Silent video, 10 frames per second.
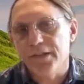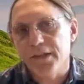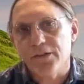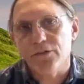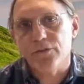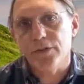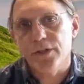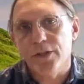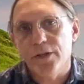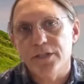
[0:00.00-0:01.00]

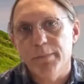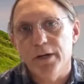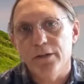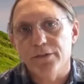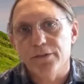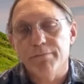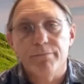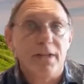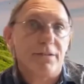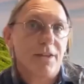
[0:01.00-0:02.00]
630 miles,
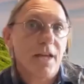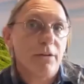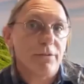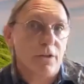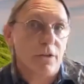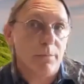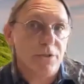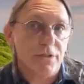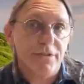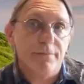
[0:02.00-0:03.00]
that's 1,000
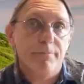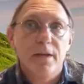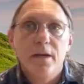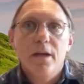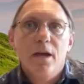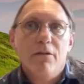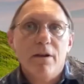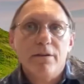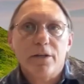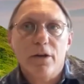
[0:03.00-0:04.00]
kilometres,
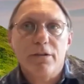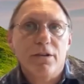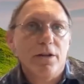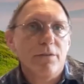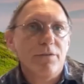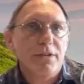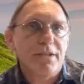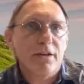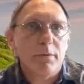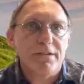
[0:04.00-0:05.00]
around the coastline of the
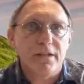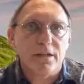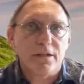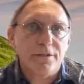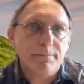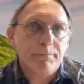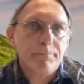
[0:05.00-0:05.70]
southwest England.